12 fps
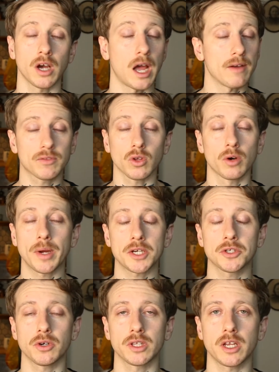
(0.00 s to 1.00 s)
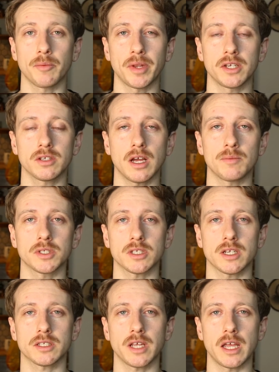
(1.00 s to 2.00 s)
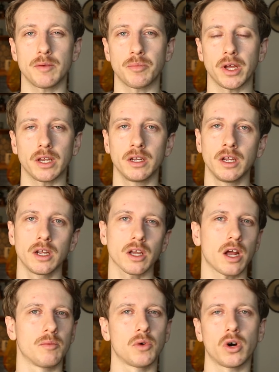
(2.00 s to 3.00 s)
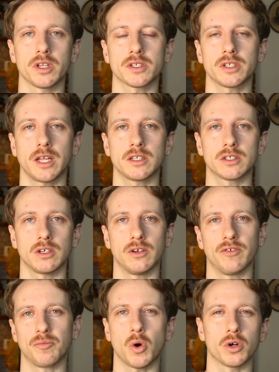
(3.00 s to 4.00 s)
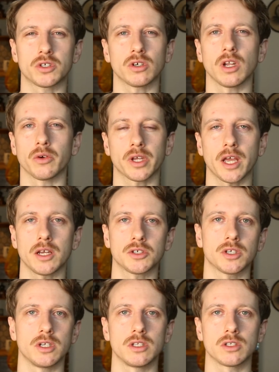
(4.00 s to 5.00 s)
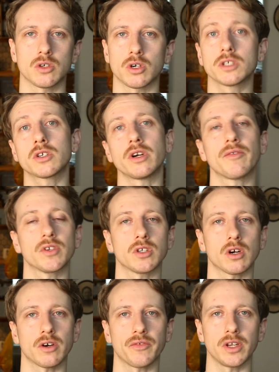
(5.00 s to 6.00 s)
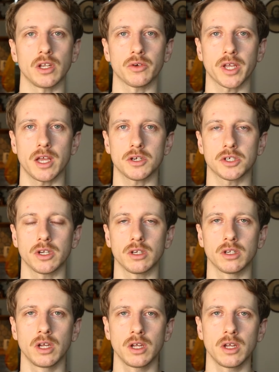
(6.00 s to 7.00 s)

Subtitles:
I have thought about shooting there many times, as I say, but kind of more in the sense of portrait locations or street photography location.